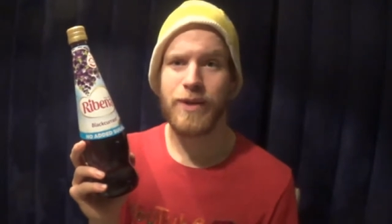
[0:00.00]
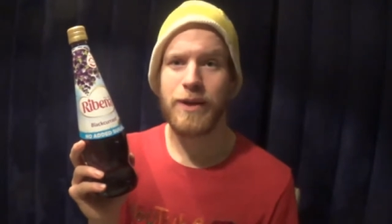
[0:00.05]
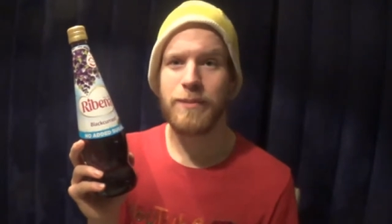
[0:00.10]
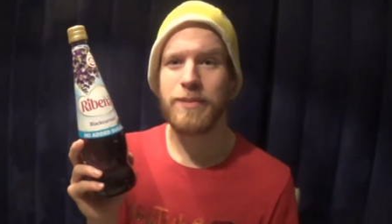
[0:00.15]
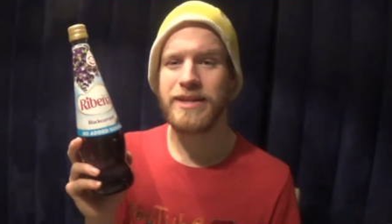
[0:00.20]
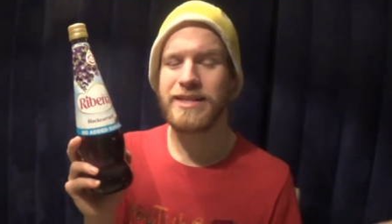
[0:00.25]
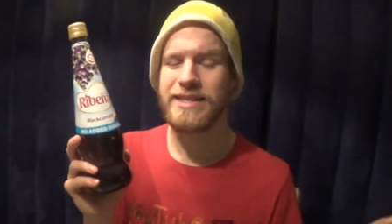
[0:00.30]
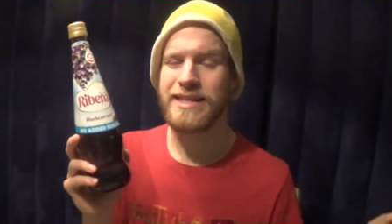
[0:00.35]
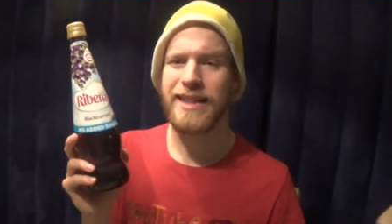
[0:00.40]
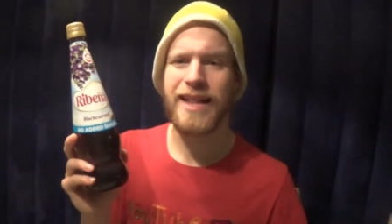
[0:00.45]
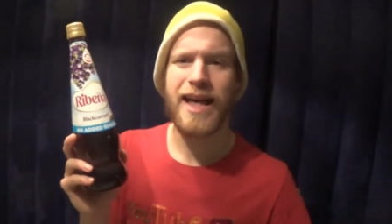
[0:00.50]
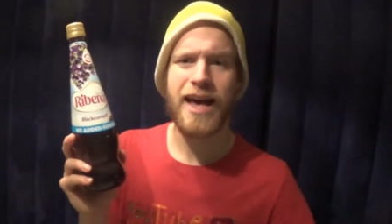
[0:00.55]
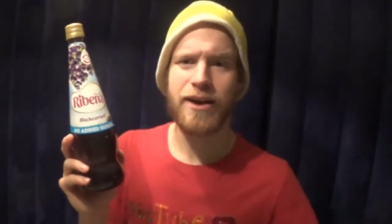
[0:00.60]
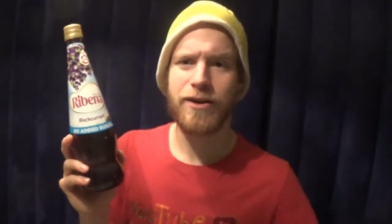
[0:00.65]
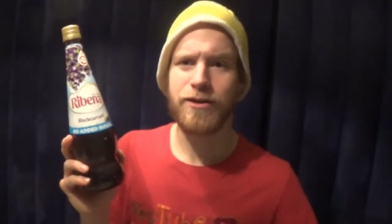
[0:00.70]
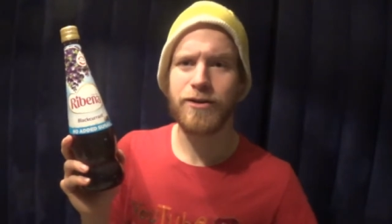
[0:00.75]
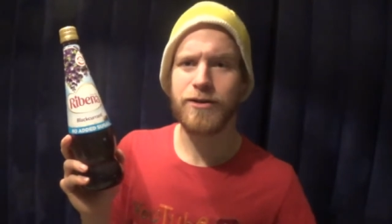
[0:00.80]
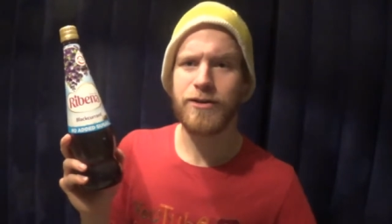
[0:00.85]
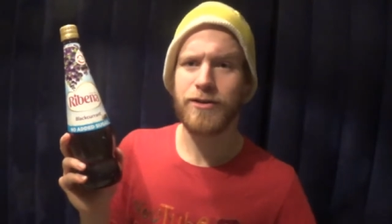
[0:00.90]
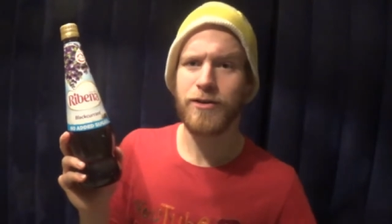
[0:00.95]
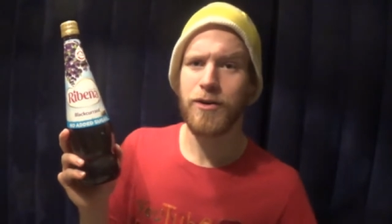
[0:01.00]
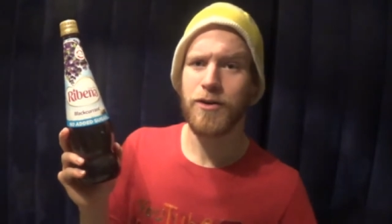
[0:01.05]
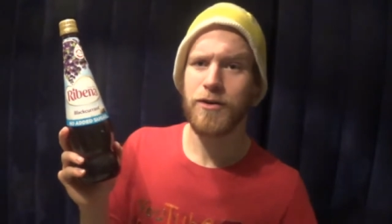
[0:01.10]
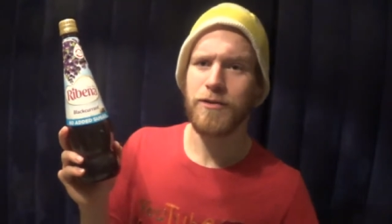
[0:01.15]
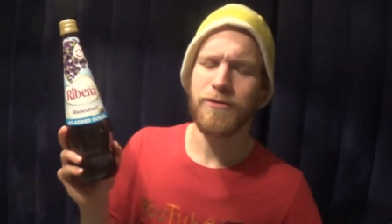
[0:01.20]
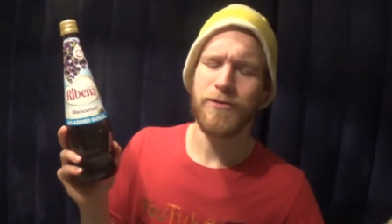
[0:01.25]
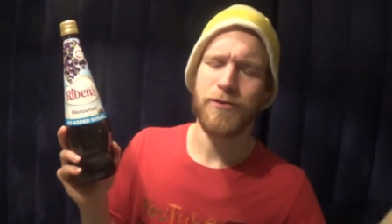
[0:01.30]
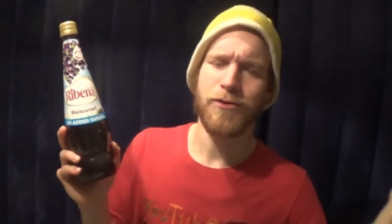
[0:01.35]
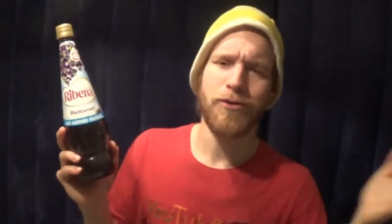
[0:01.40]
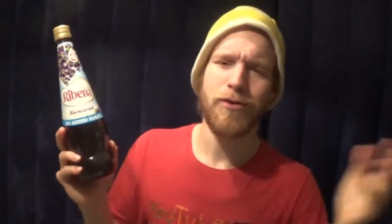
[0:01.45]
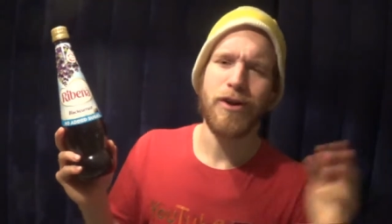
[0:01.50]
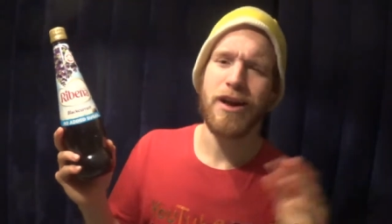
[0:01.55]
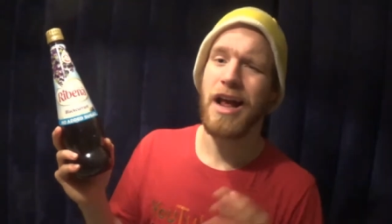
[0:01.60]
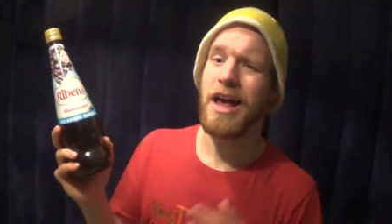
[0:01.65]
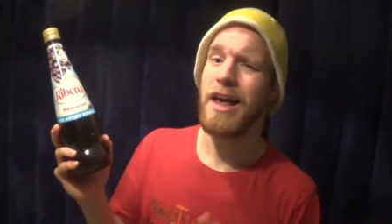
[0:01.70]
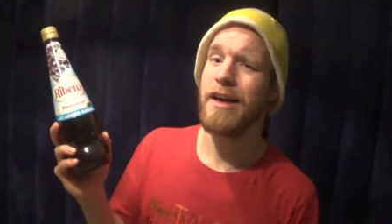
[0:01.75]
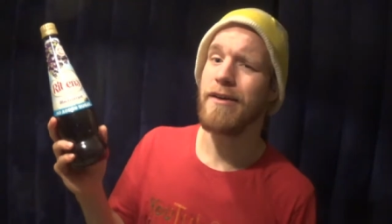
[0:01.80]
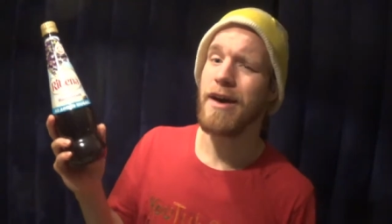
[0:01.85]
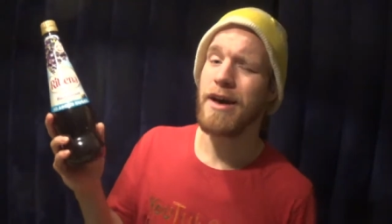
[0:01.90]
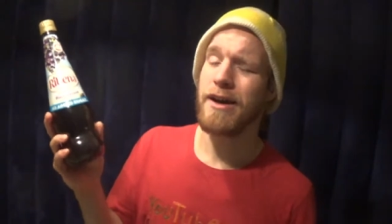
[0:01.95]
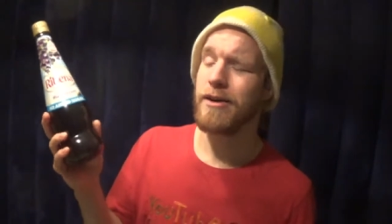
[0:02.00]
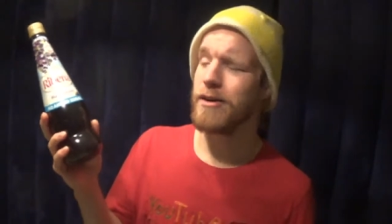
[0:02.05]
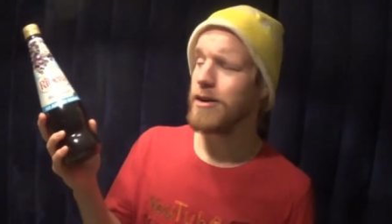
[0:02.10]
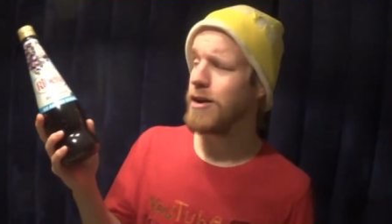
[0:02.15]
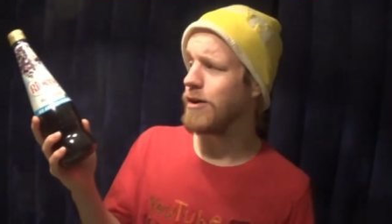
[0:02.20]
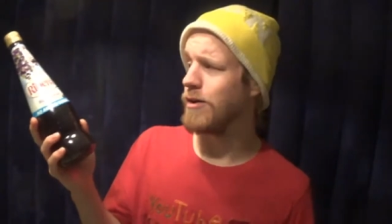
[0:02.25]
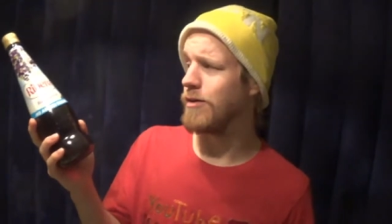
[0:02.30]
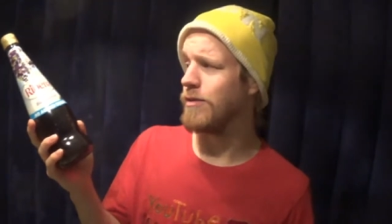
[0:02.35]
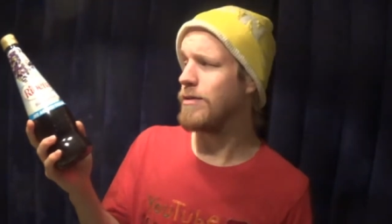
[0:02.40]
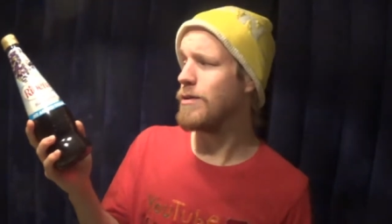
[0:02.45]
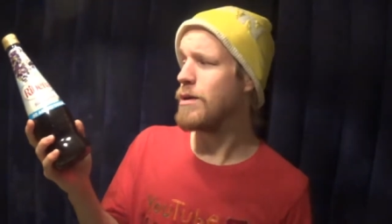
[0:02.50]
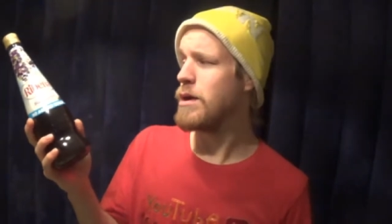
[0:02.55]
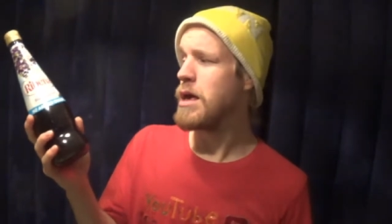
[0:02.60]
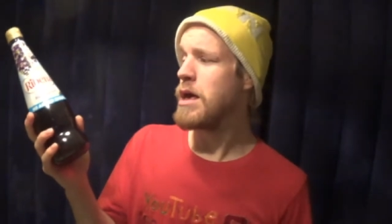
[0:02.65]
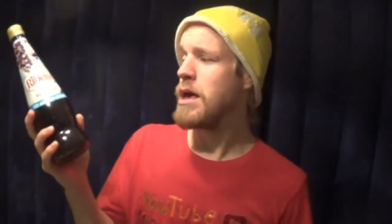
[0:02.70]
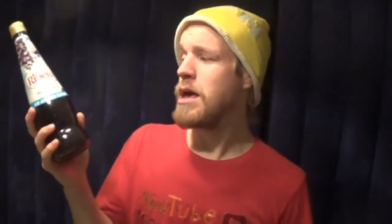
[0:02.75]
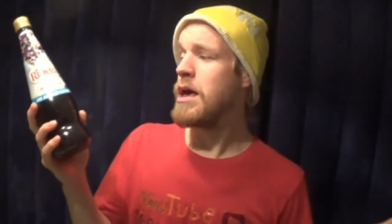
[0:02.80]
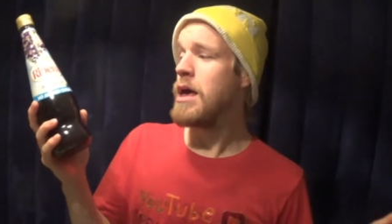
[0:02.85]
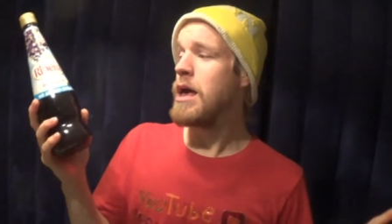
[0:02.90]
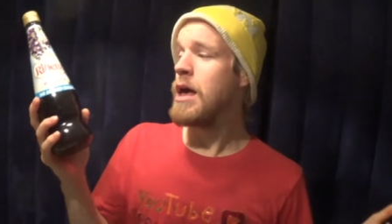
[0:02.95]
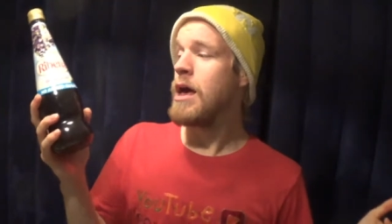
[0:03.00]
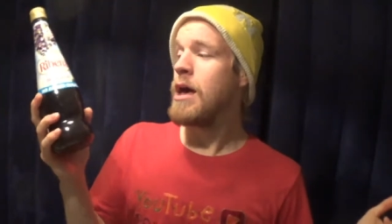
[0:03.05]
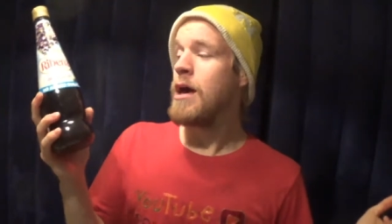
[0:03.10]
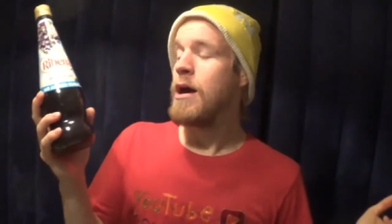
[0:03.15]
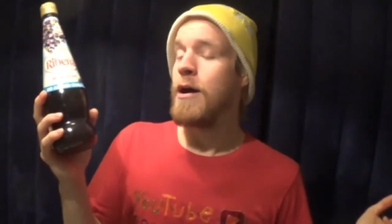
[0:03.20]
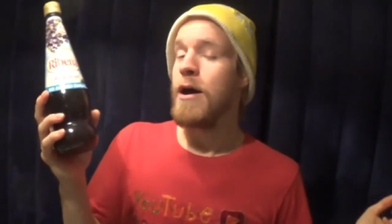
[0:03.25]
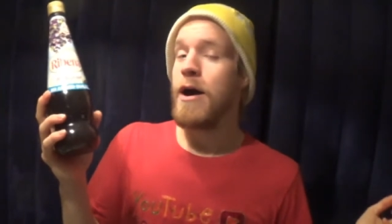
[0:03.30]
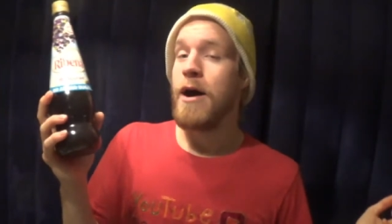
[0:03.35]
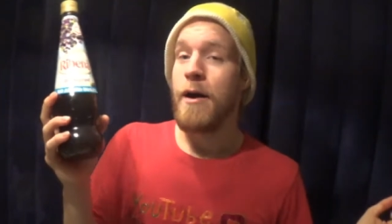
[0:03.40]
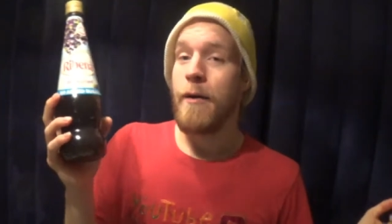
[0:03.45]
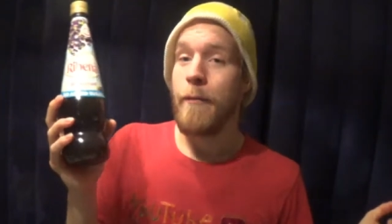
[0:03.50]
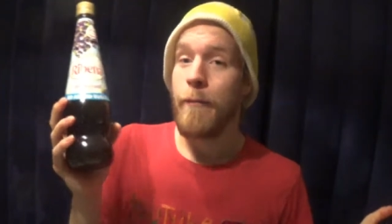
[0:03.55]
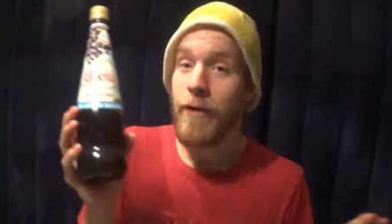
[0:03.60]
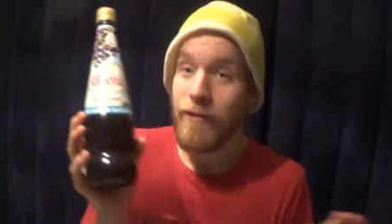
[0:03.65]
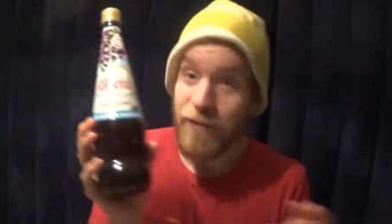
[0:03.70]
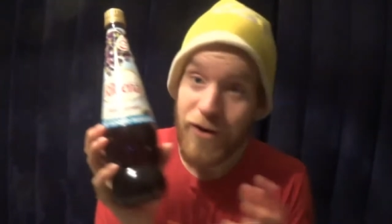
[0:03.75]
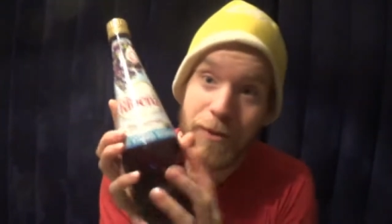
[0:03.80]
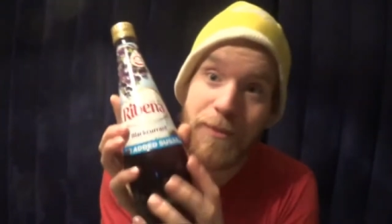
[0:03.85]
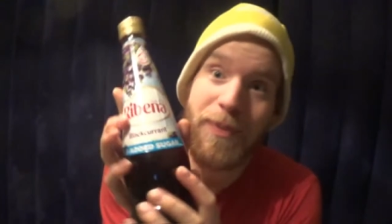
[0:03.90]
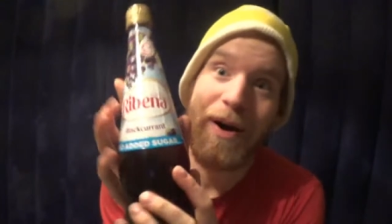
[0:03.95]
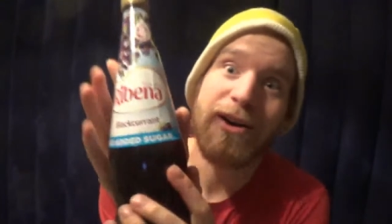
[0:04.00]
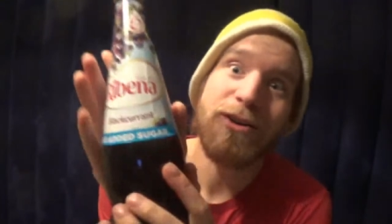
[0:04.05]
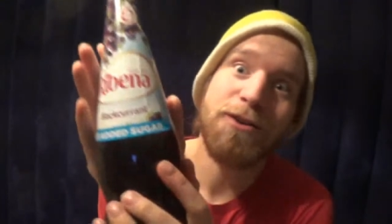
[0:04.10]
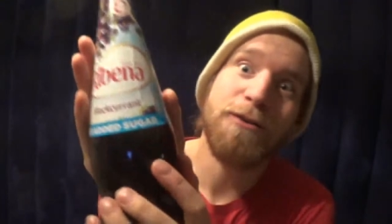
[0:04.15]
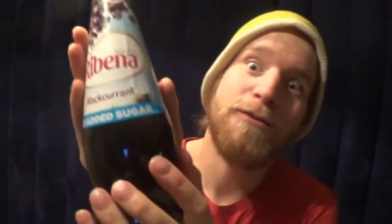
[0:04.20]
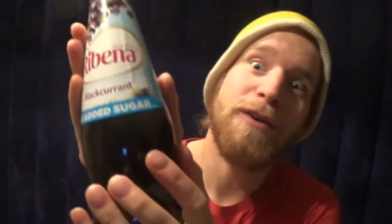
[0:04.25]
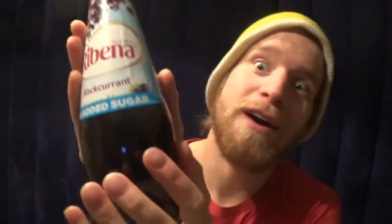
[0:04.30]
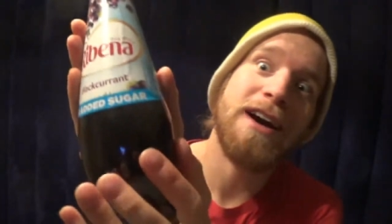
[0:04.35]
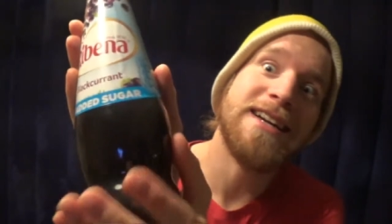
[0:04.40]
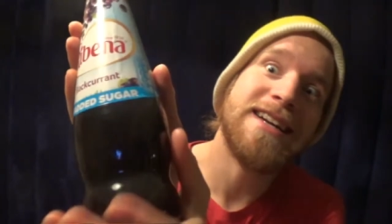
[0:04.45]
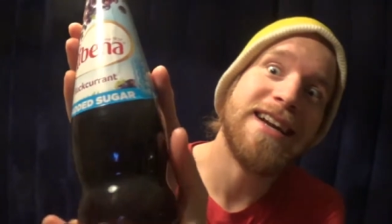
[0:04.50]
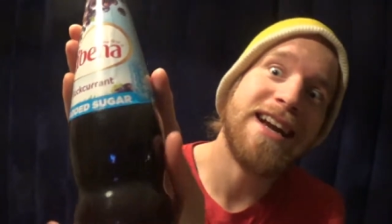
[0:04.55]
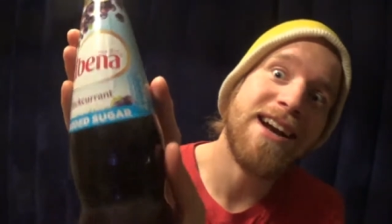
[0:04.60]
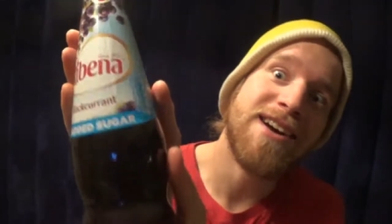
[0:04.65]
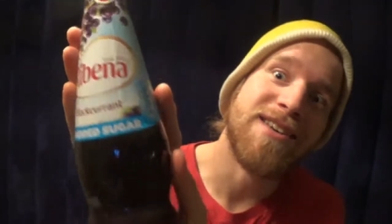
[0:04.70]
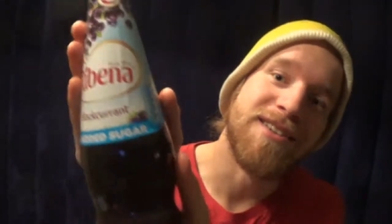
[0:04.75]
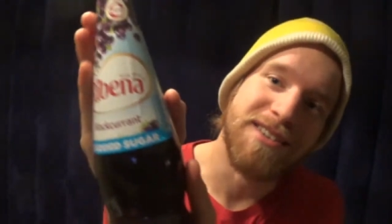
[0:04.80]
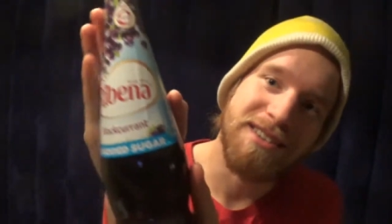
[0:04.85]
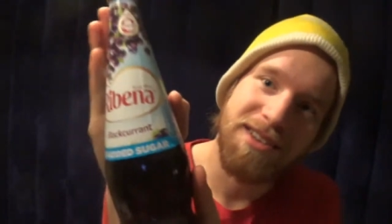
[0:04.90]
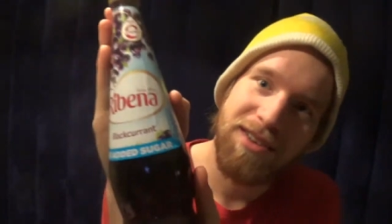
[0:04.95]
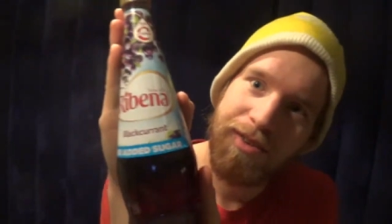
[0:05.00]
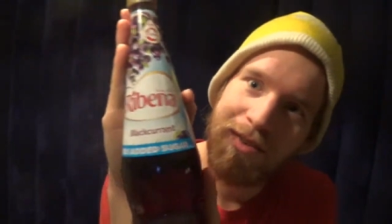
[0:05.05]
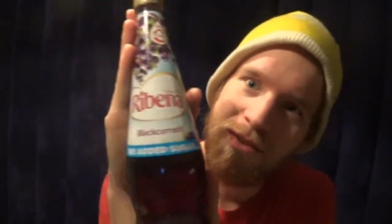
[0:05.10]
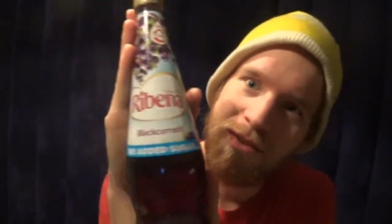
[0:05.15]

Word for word: maybe it's lighter or what, I, I don't know. But we're about to find out.